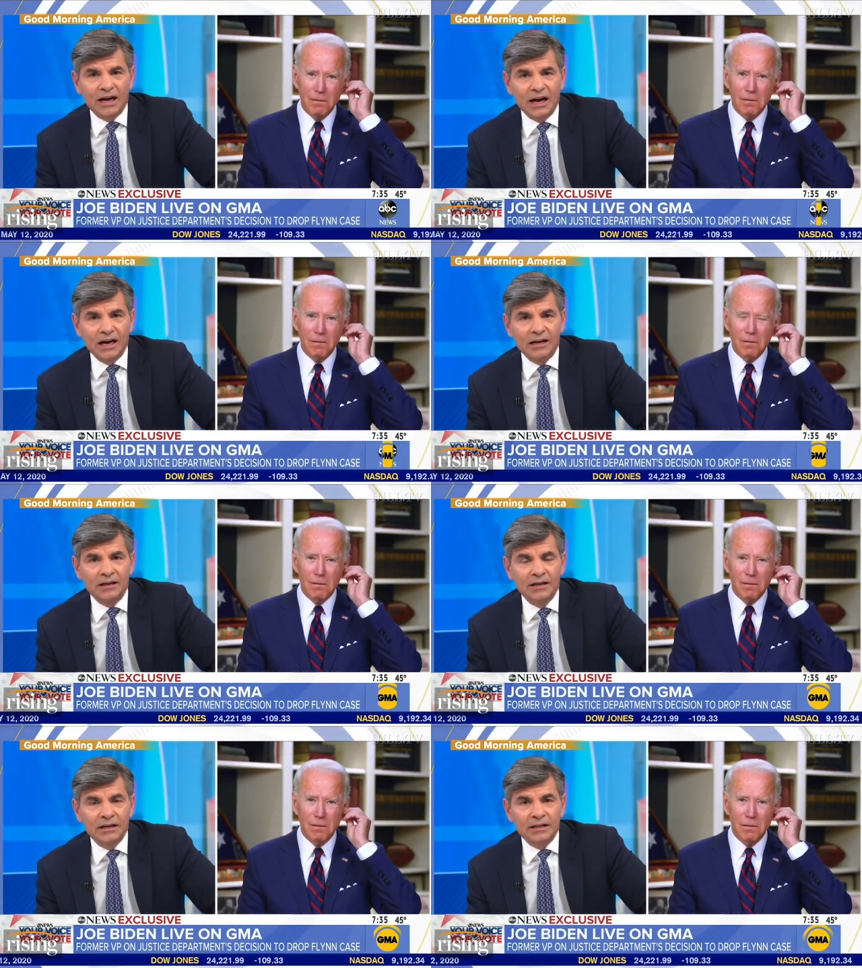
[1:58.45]

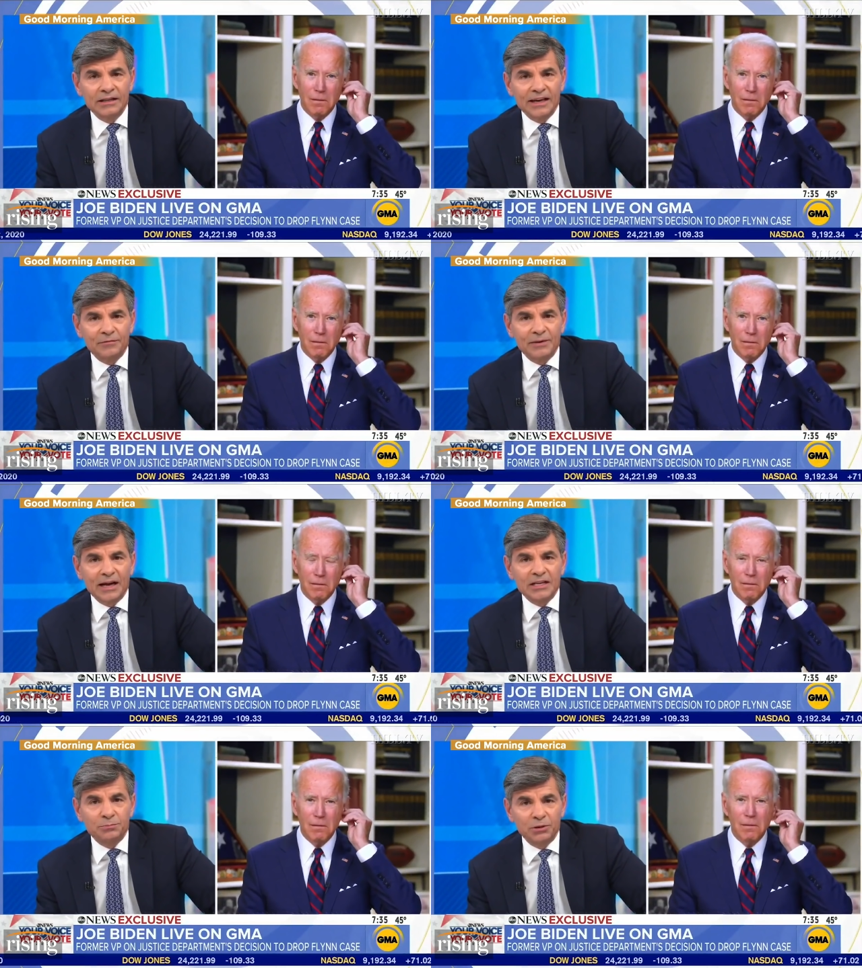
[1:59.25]
Speaker 1: on the
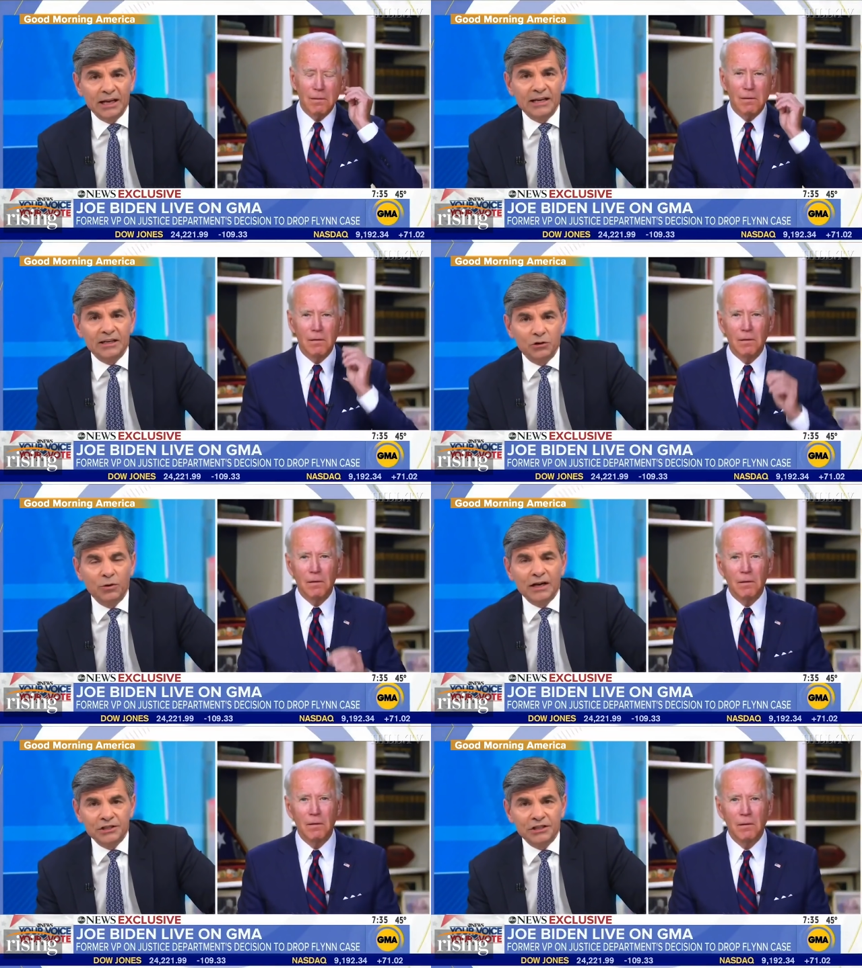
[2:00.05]
FBI's plan to
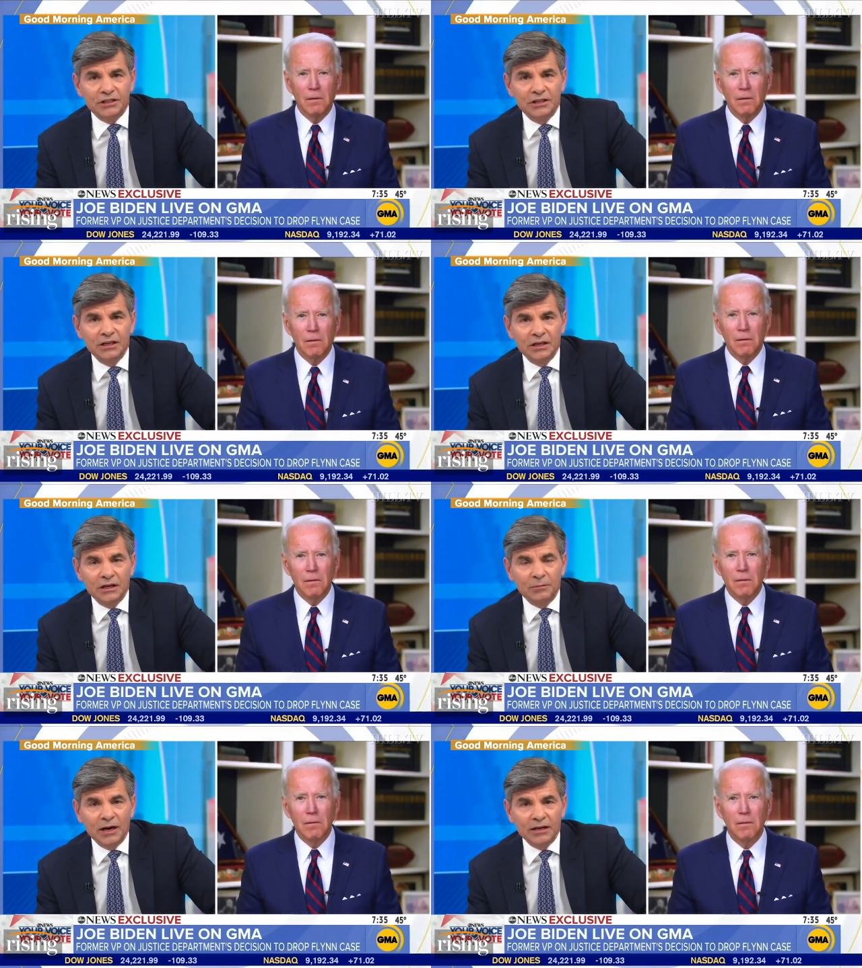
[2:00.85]
question
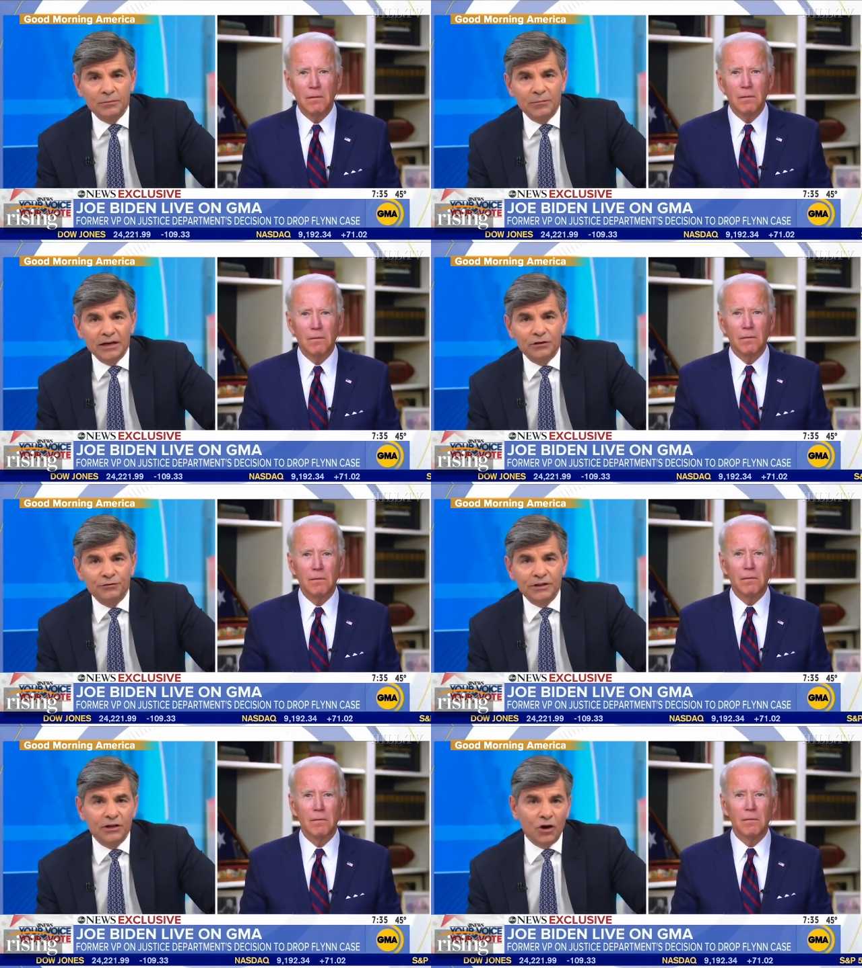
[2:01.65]
Michael Flynn